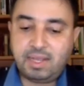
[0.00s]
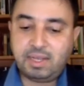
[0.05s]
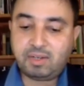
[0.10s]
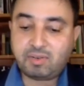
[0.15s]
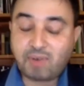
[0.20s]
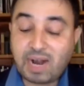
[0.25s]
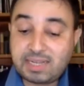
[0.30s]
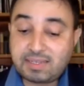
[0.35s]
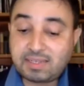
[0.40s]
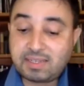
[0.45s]

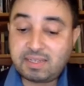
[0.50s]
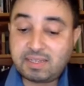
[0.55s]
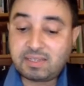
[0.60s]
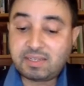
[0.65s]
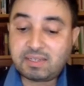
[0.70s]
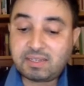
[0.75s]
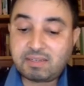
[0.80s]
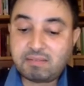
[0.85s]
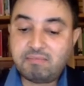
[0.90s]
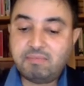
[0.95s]

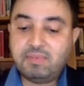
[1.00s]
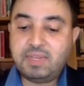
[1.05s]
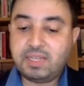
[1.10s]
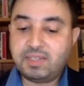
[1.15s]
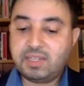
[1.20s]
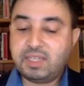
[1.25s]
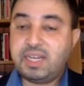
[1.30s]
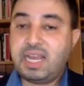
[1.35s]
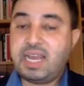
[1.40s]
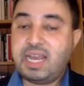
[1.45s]
Crisis
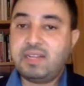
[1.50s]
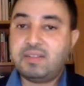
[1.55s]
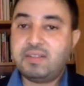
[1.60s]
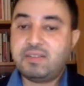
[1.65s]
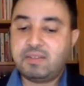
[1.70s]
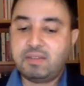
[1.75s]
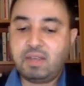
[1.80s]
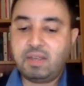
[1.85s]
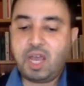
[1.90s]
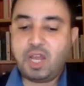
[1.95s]

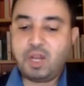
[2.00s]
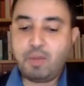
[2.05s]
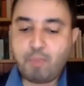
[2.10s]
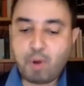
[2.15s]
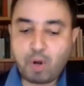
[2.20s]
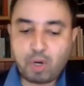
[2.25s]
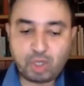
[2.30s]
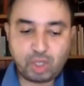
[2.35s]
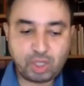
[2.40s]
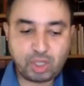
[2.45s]
designates an
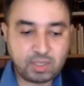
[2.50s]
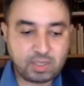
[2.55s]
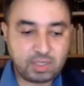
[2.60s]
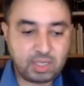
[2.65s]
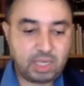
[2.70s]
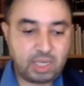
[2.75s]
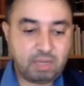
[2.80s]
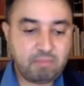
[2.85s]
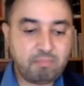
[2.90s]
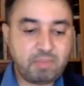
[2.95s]

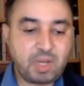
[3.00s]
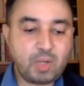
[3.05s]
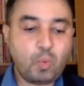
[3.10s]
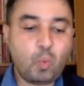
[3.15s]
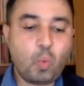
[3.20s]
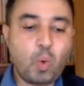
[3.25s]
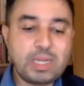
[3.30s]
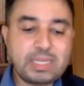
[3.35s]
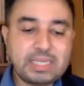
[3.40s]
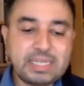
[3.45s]
emergency, but
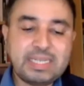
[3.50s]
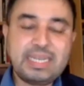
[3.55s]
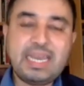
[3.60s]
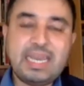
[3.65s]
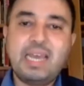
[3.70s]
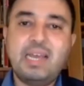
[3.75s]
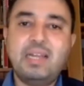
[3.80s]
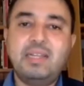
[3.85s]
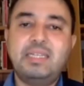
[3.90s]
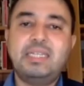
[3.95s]
once
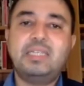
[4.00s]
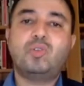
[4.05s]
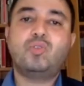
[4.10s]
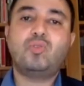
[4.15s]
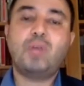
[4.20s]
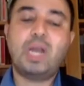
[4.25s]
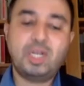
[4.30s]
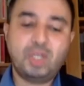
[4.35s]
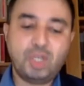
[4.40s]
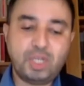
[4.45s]
again, these
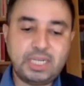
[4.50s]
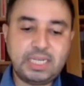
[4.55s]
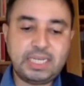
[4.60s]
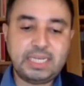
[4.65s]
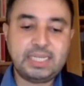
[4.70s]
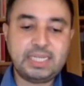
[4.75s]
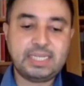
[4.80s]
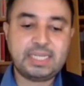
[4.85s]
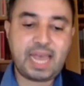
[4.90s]
tragedies